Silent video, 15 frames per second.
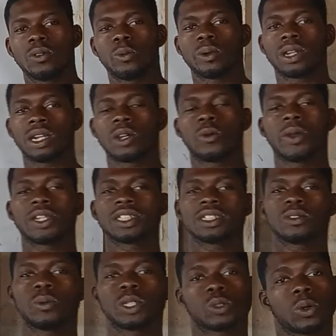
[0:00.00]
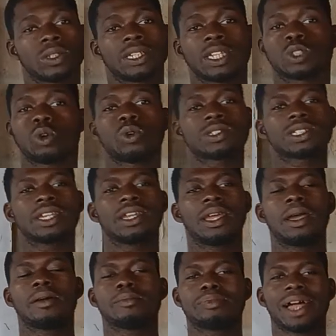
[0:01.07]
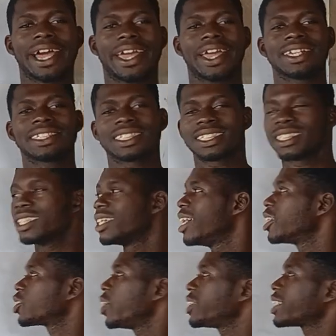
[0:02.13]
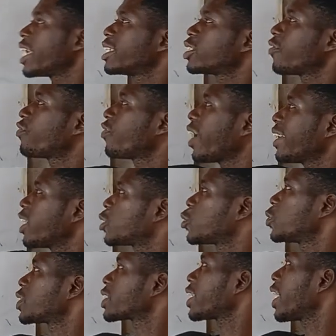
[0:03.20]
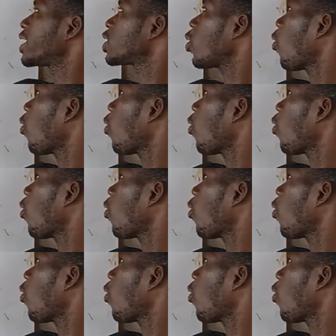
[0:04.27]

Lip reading: what are the equation which contains what? Brackets. So it says find the true set